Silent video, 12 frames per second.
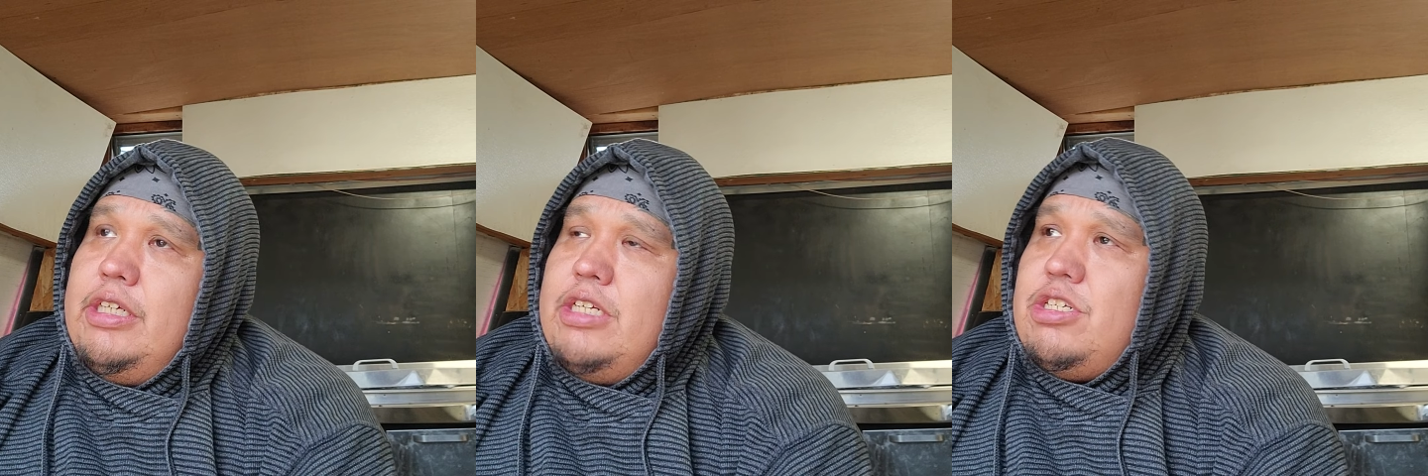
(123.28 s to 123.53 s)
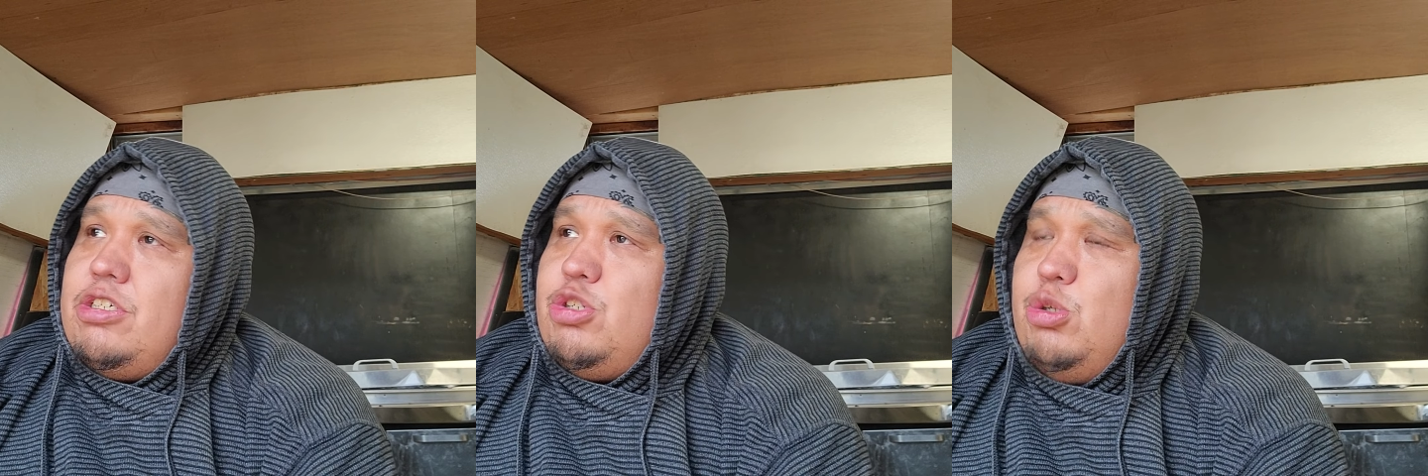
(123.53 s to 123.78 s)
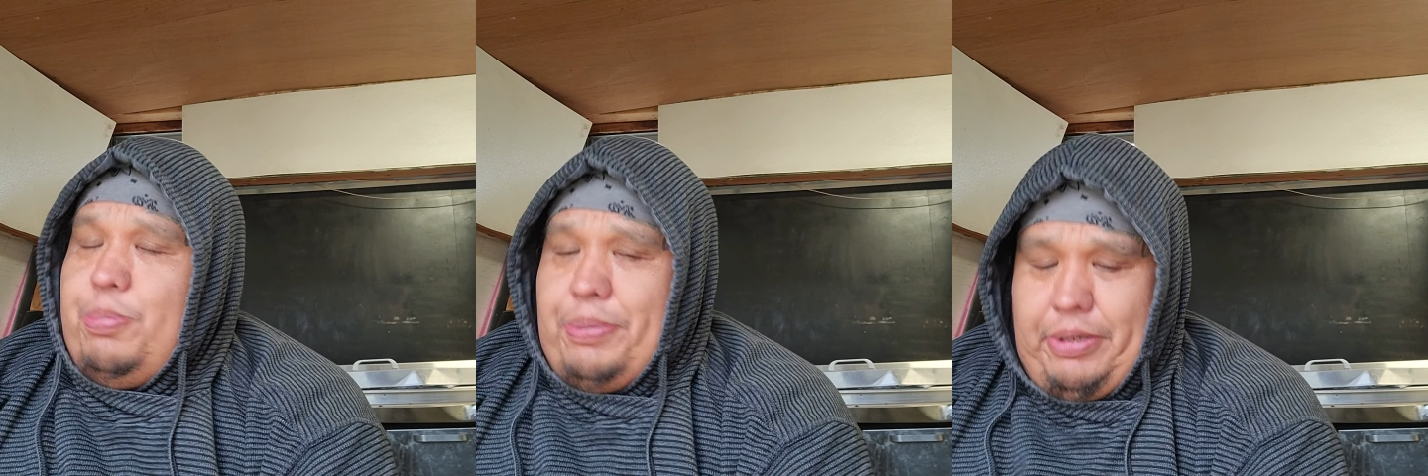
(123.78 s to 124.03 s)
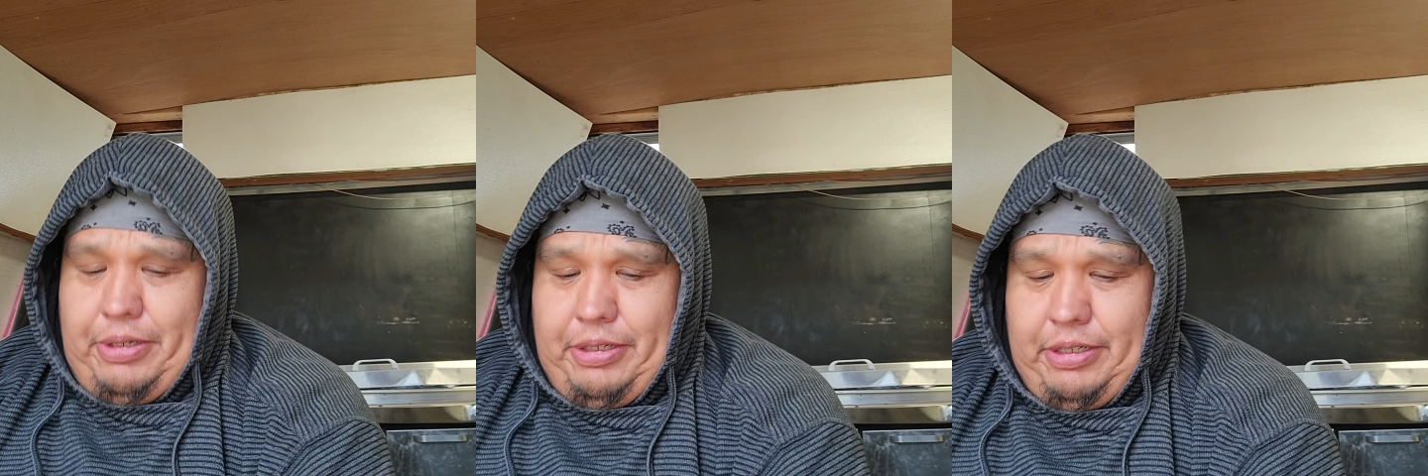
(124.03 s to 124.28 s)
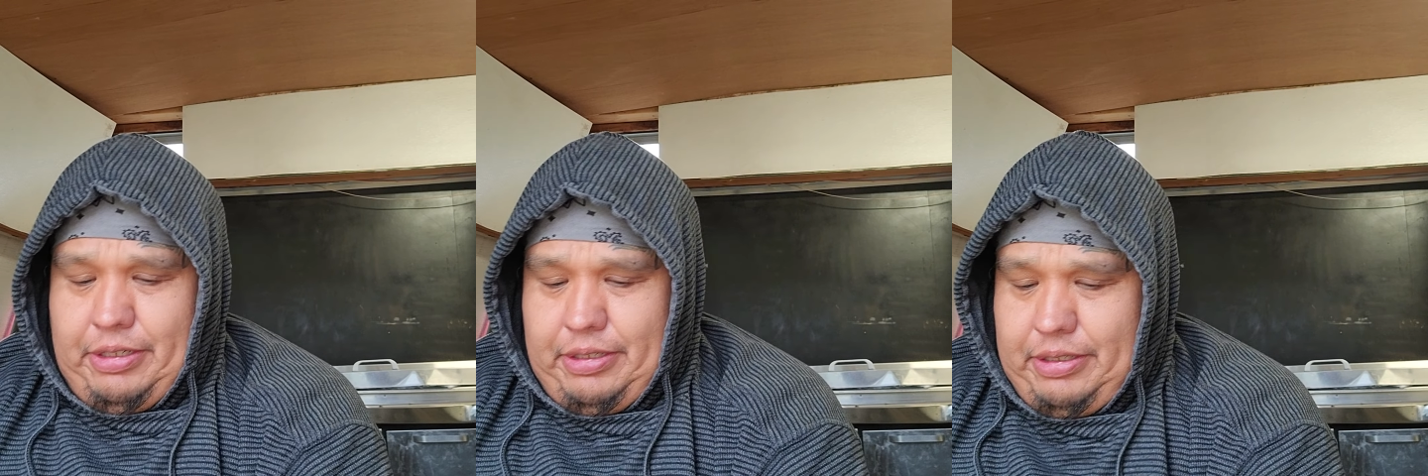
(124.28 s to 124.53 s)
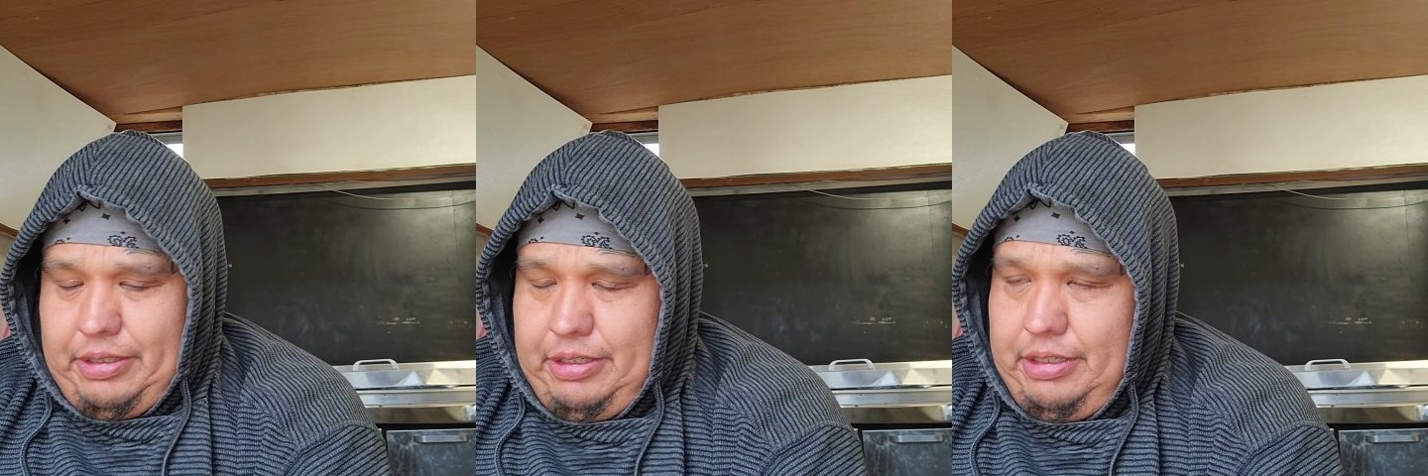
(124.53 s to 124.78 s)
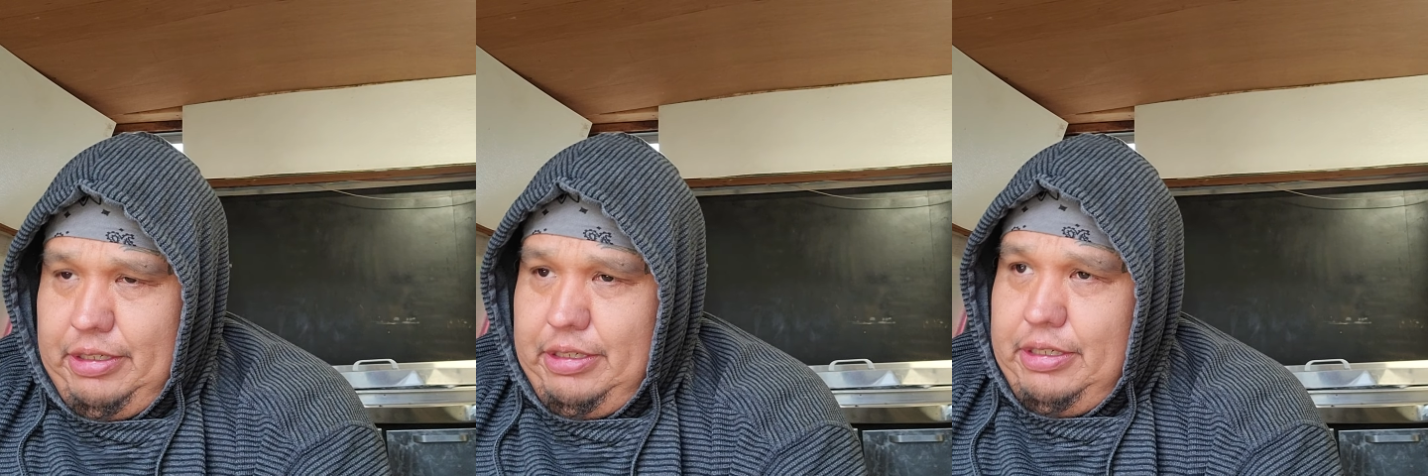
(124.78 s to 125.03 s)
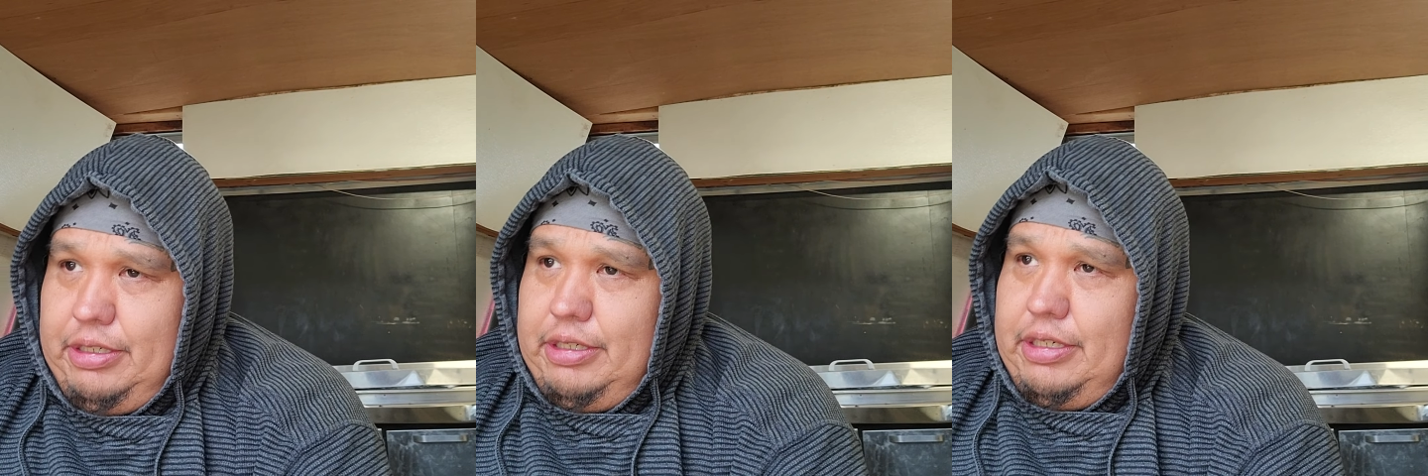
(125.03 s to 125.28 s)
he's a trooper.
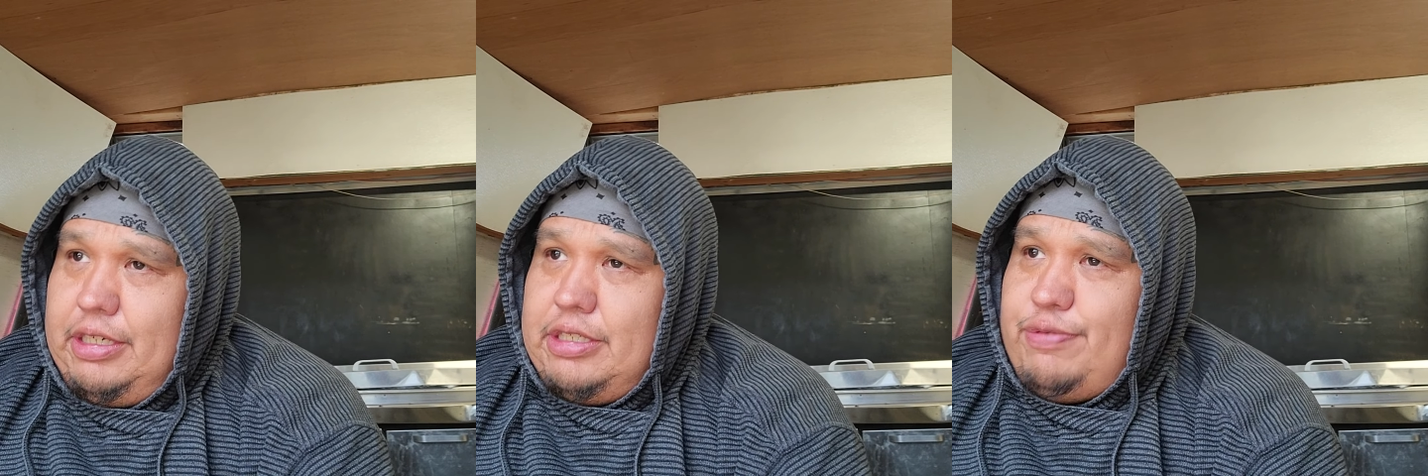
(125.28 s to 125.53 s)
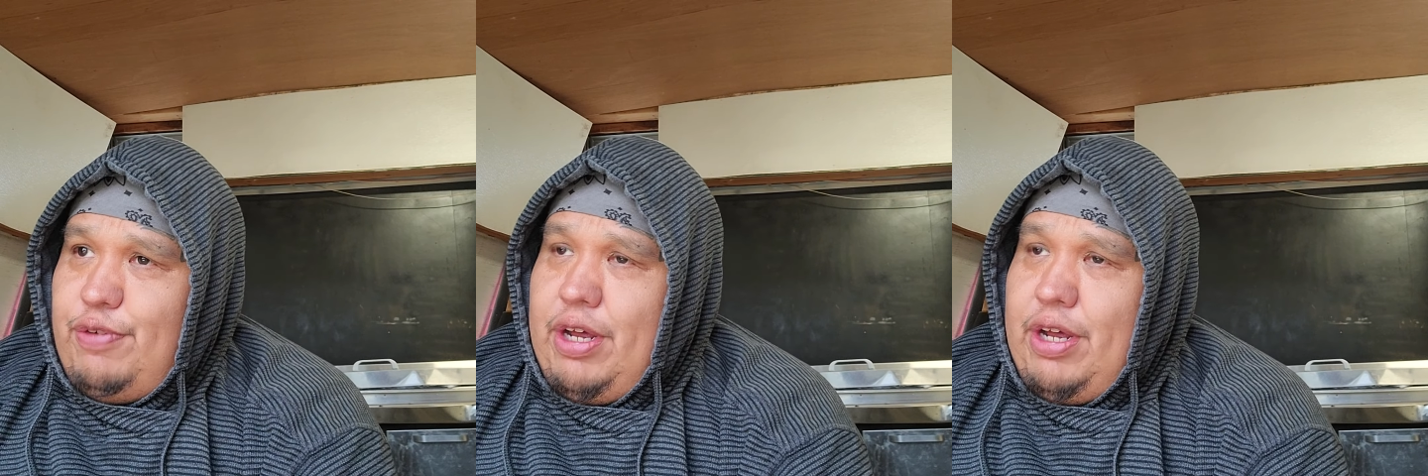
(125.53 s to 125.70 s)
His